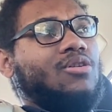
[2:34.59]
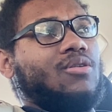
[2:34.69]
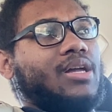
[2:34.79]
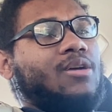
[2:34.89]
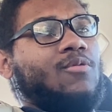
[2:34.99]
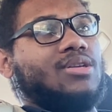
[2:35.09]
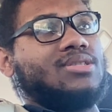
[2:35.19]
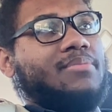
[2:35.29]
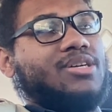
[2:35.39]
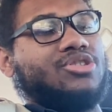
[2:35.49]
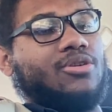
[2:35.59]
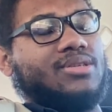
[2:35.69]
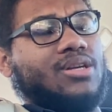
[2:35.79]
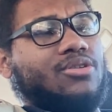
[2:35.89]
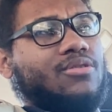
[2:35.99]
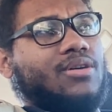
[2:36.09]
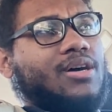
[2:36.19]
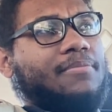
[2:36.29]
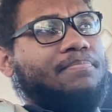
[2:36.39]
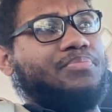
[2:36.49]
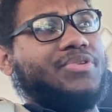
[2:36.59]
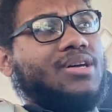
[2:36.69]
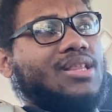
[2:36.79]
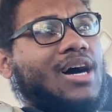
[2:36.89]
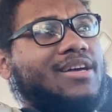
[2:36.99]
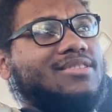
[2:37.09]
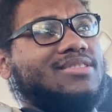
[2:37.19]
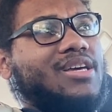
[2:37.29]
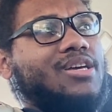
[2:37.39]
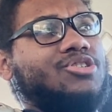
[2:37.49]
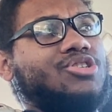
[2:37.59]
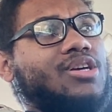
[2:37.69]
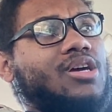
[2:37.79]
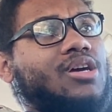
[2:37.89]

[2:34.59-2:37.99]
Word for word: or that he wants to make sure is under um, lock and siege.